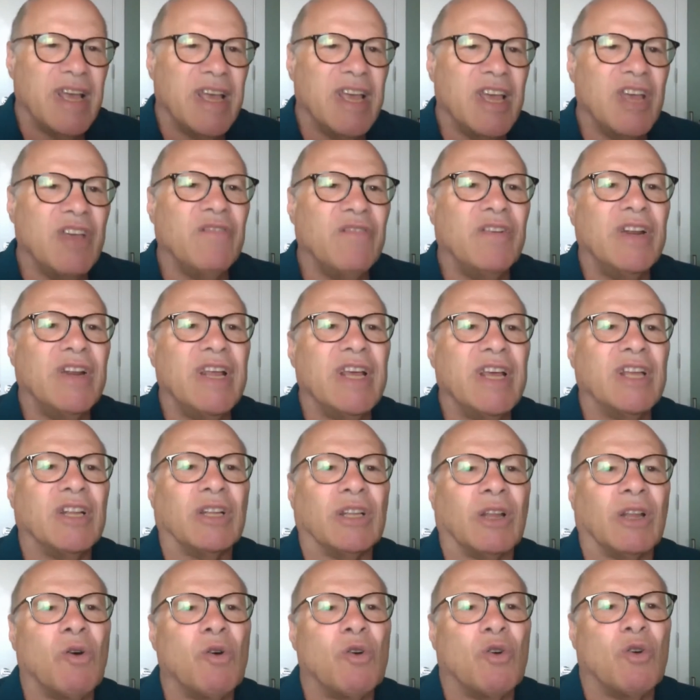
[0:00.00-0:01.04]
even in
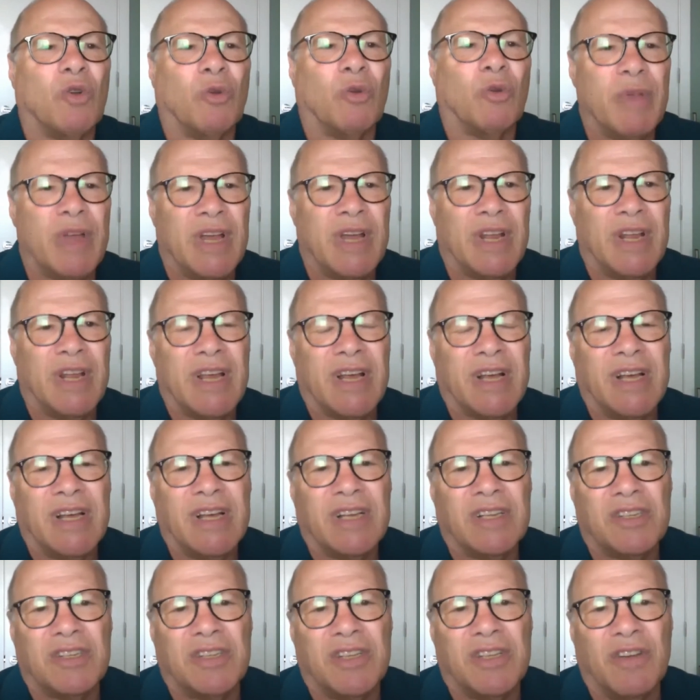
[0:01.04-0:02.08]
local media,
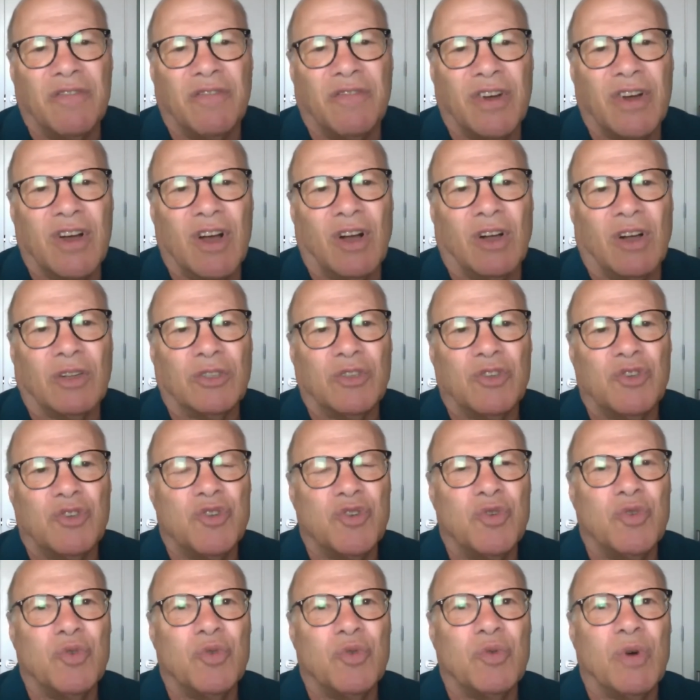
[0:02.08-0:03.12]
it's difficult
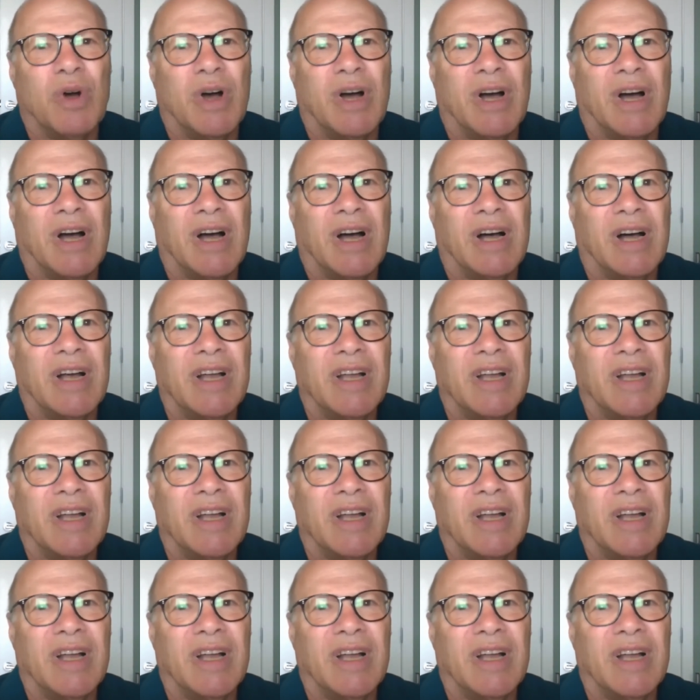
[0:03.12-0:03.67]
to, uh,